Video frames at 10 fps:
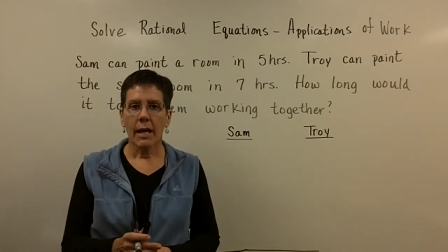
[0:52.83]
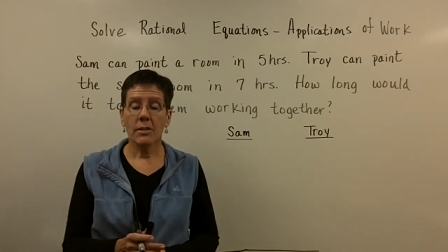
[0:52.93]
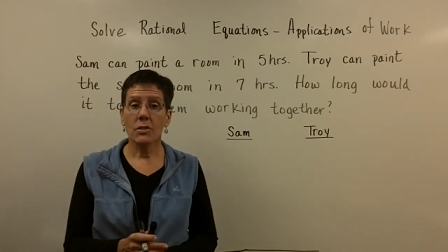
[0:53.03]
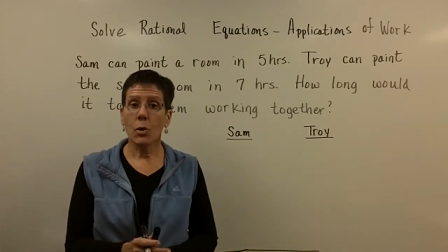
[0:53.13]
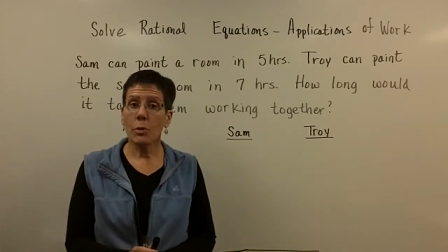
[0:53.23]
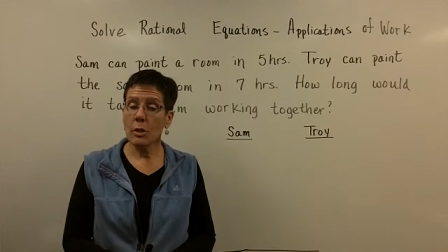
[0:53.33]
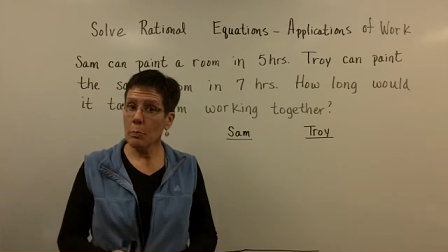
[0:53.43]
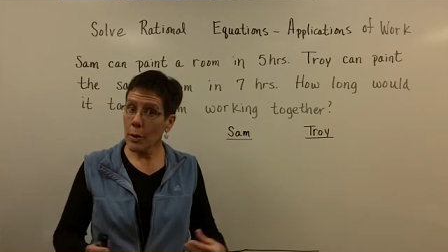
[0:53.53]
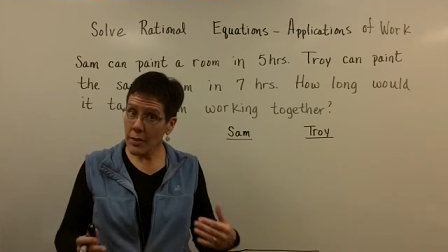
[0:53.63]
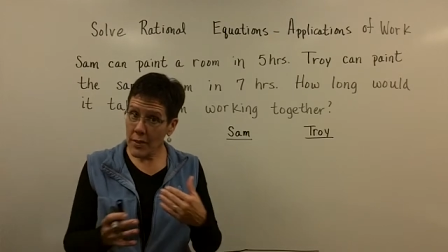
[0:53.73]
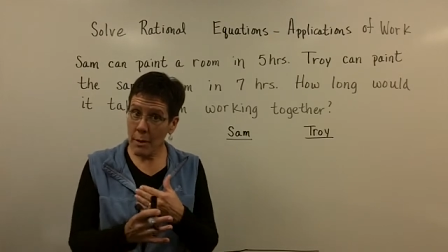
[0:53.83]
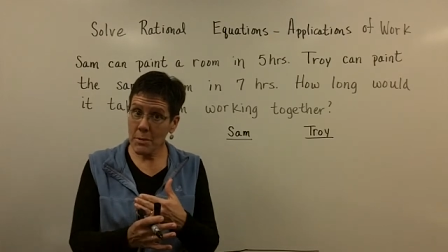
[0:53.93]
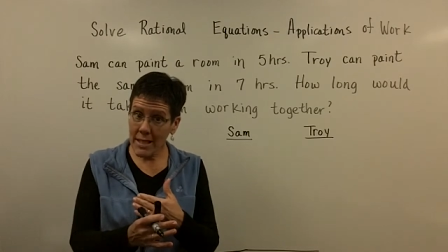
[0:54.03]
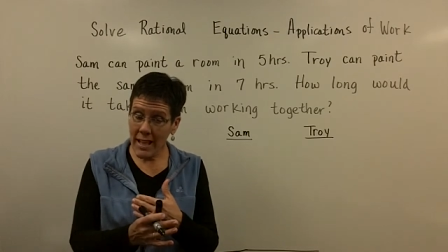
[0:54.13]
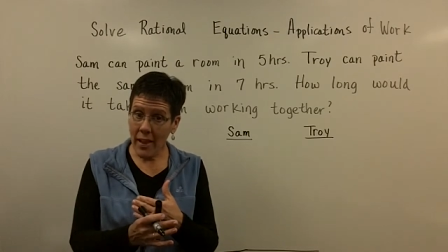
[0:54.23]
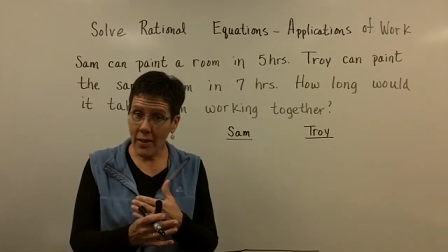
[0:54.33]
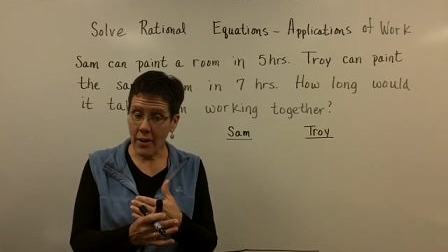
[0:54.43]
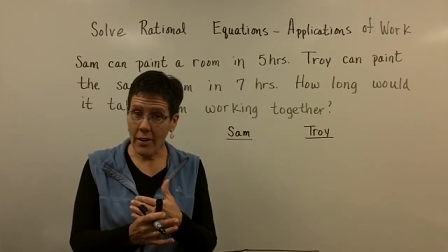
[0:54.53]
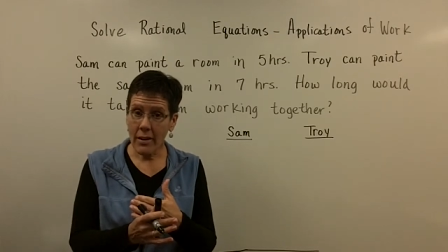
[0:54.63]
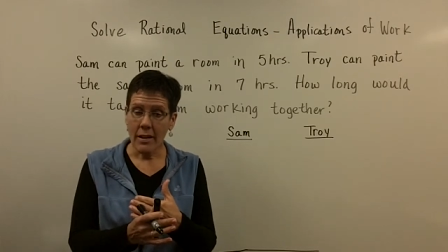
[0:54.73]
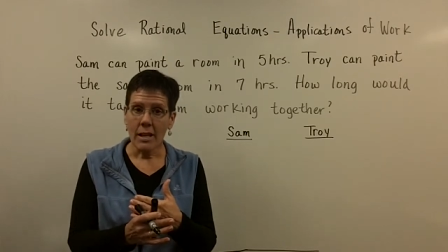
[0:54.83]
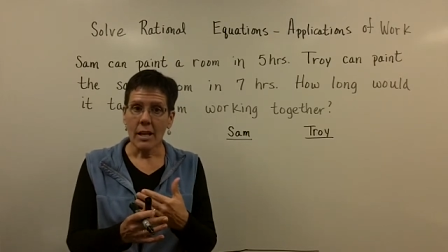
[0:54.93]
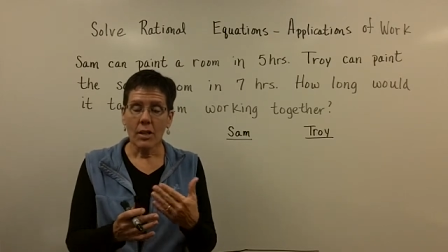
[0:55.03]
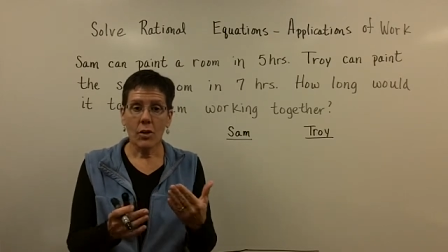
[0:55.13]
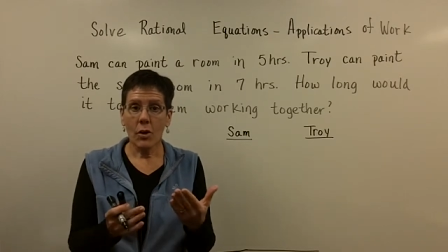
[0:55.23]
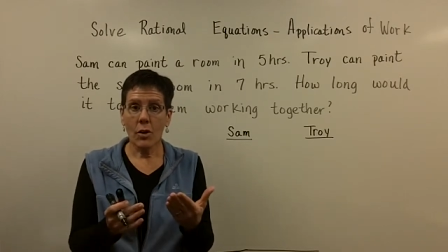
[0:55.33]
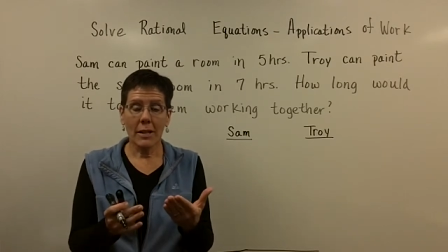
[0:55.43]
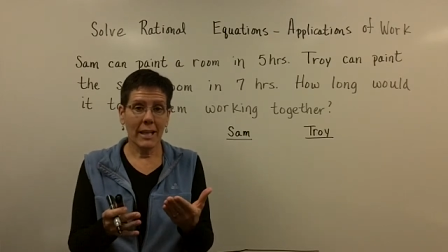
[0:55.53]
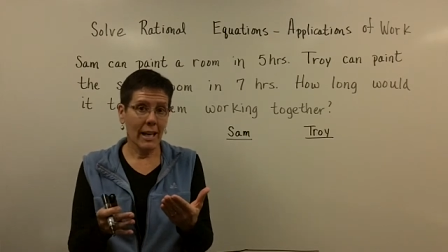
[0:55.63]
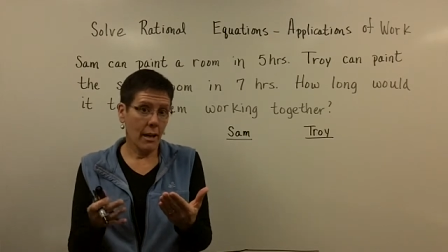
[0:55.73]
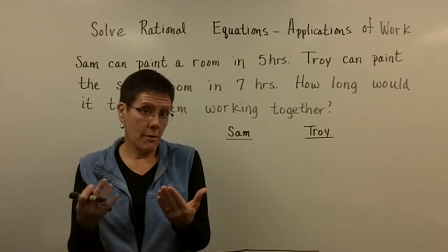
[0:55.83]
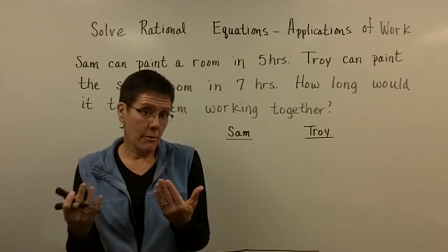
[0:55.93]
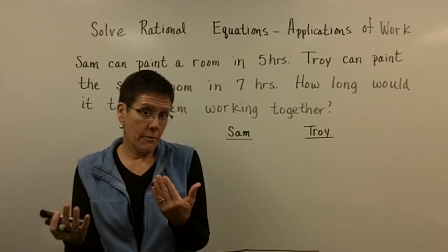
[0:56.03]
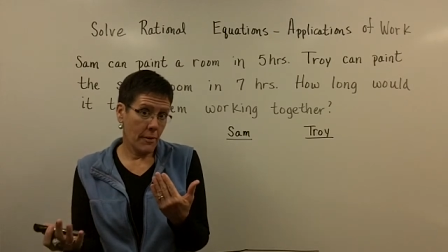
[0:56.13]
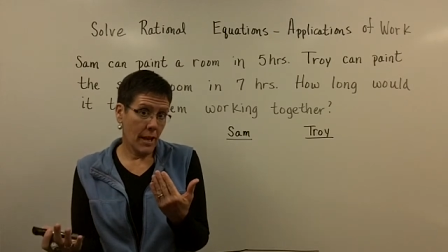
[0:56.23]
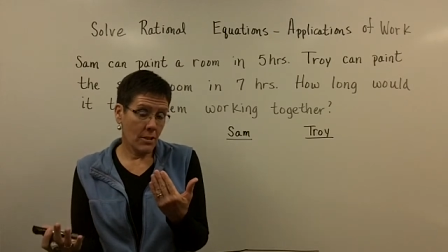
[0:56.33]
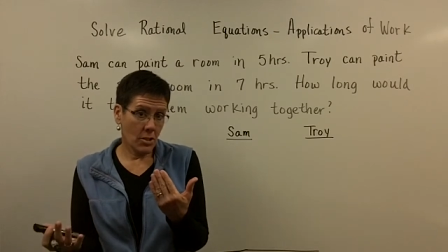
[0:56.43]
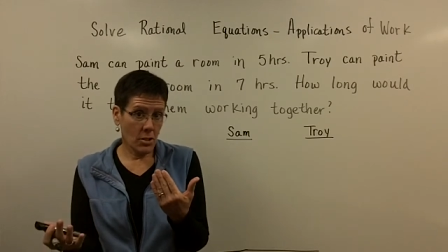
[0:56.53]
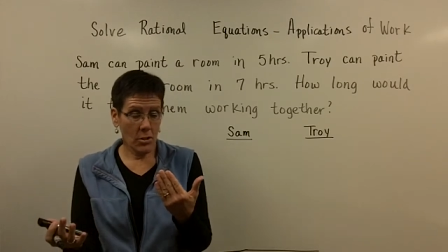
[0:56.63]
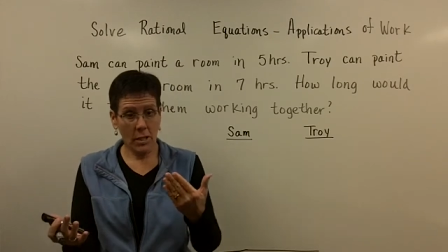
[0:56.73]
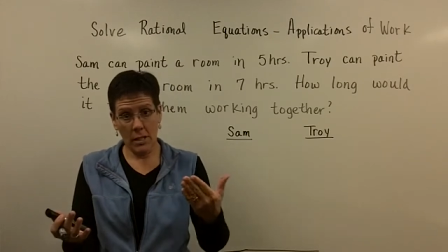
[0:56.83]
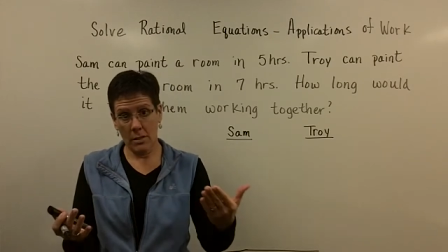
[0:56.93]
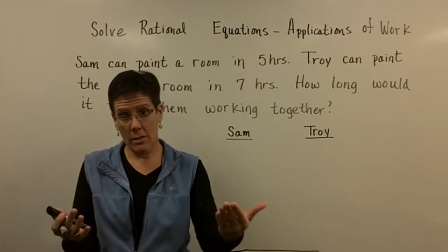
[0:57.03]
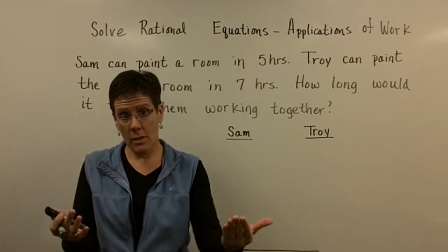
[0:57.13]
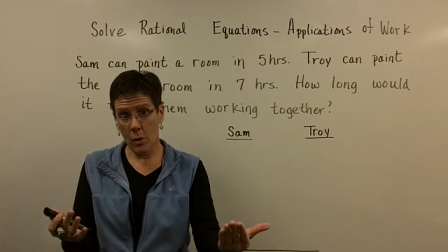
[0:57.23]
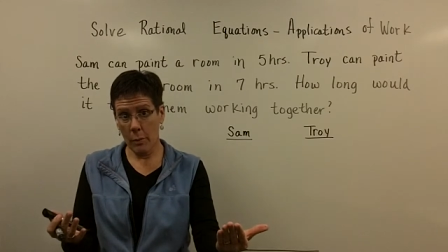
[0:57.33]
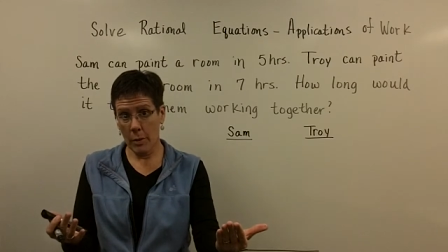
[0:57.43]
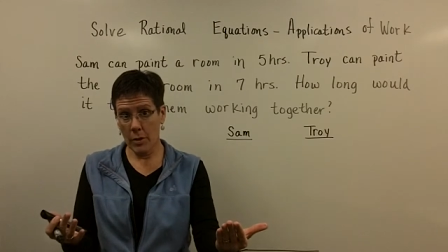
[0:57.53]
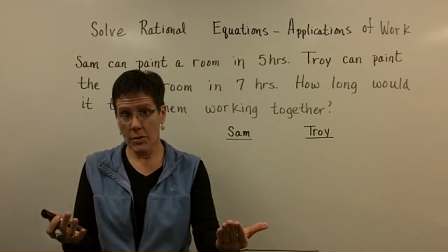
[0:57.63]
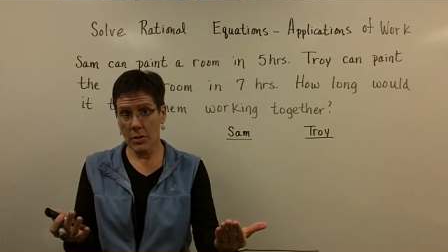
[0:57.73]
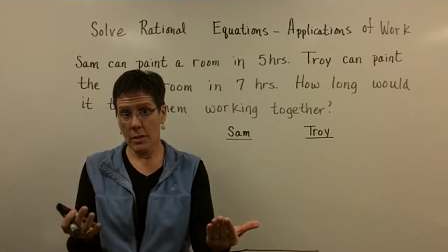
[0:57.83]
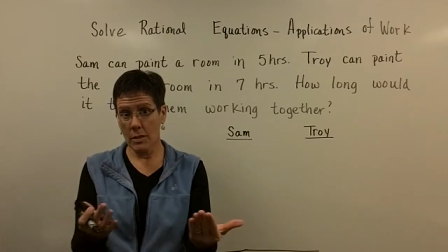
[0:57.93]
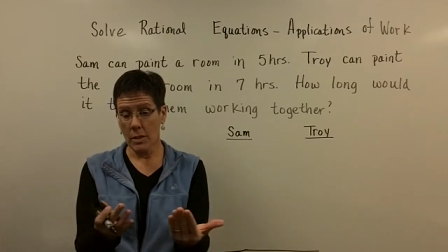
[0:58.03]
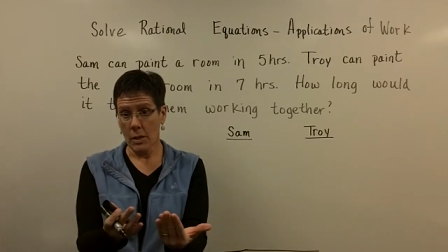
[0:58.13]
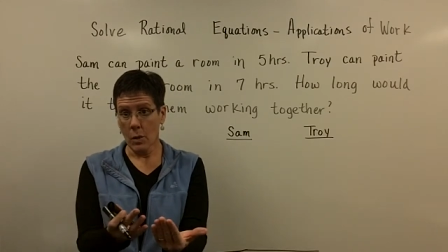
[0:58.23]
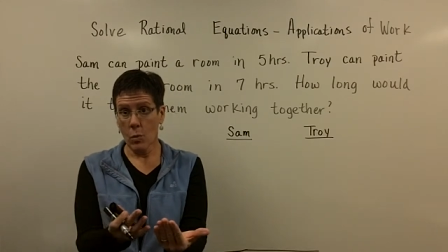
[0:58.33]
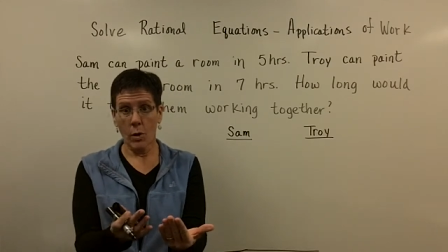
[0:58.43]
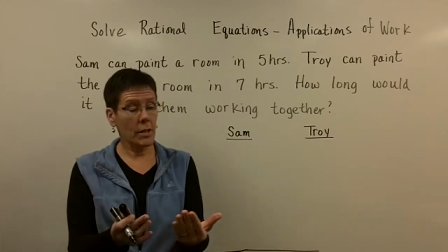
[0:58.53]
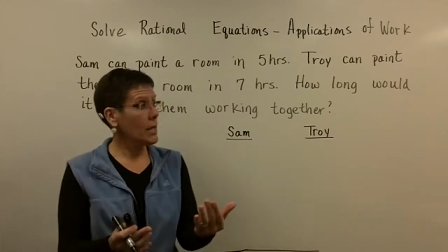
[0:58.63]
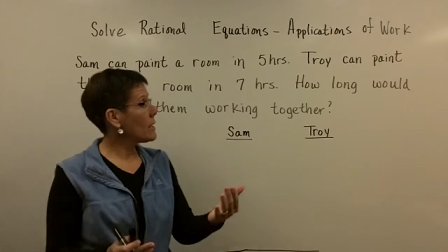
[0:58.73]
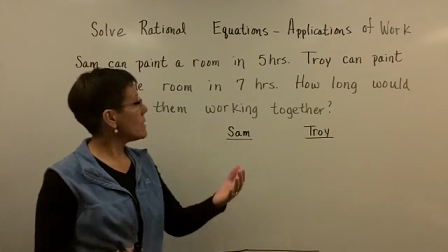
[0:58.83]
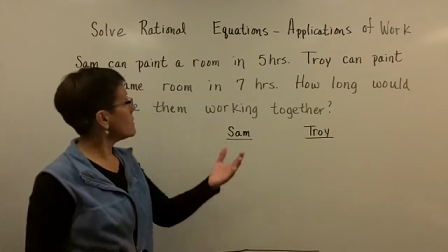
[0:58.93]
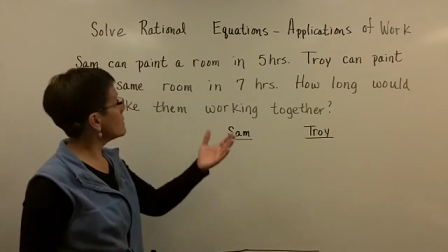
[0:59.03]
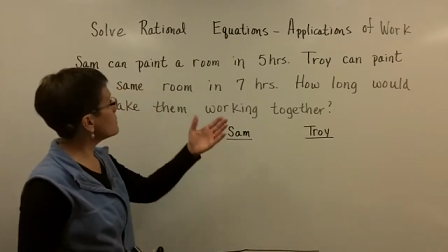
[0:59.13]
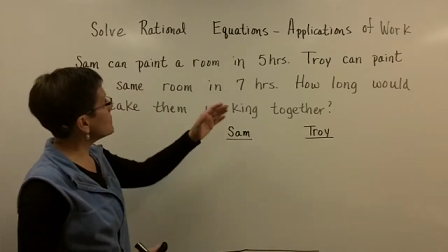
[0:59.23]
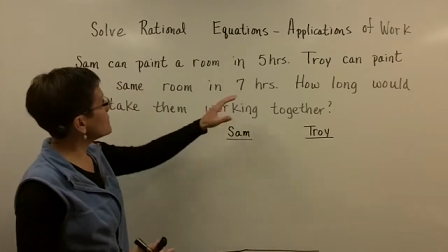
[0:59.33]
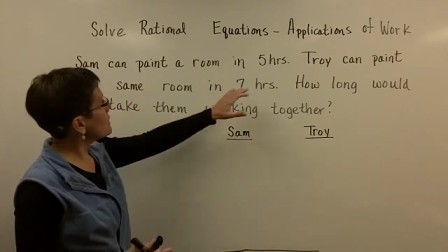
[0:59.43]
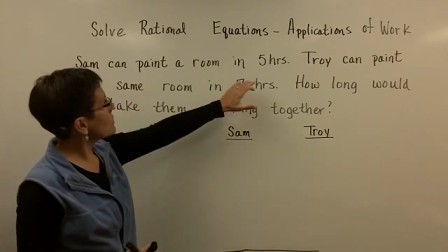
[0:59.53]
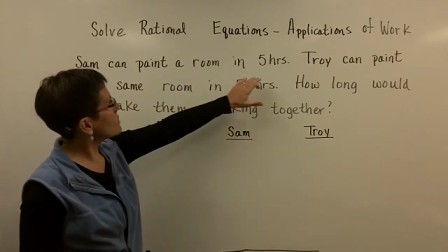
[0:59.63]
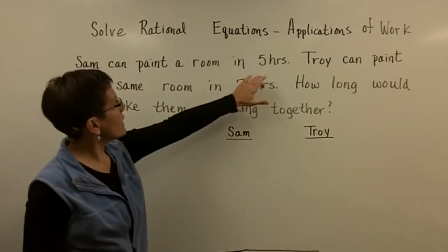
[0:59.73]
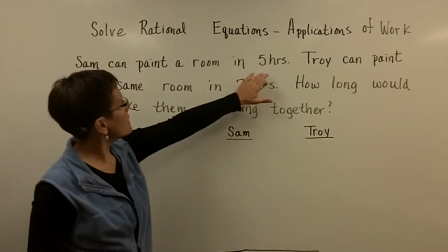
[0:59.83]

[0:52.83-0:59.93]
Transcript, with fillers: And so when you put them together, you're going to have a faster and a slower person working. In this particular